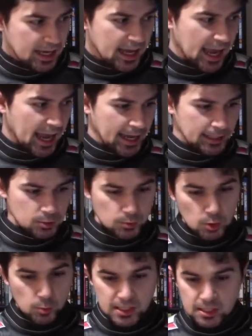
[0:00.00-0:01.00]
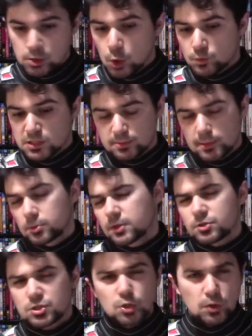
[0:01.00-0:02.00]
And, we didn't know these people, never
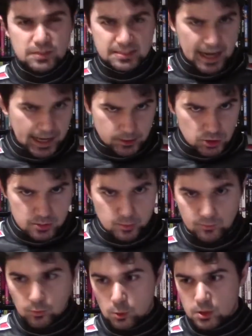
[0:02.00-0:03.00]
saw these actors before.